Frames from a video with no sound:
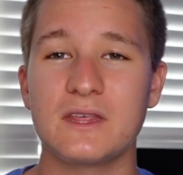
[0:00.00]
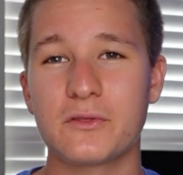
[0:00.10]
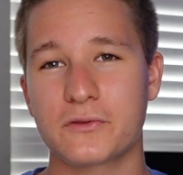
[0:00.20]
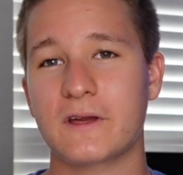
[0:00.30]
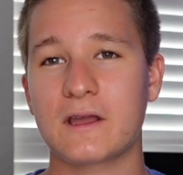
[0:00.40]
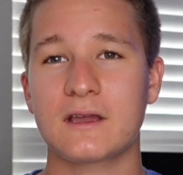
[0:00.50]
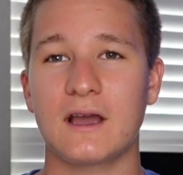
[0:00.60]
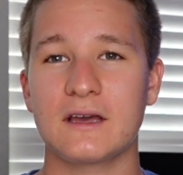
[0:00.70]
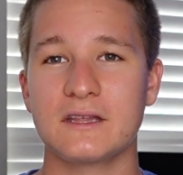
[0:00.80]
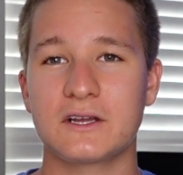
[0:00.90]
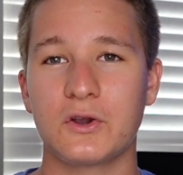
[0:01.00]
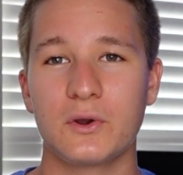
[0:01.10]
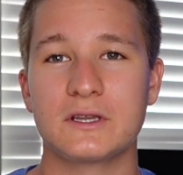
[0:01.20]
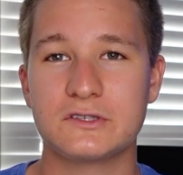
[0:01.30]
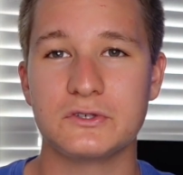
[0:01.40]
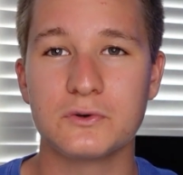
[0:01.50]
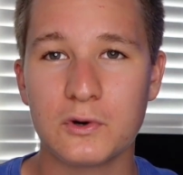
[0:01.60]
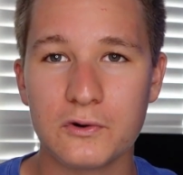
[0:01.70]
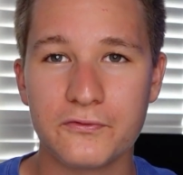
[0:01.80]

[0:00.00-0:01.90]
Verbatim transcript: The other thing I like going to Whole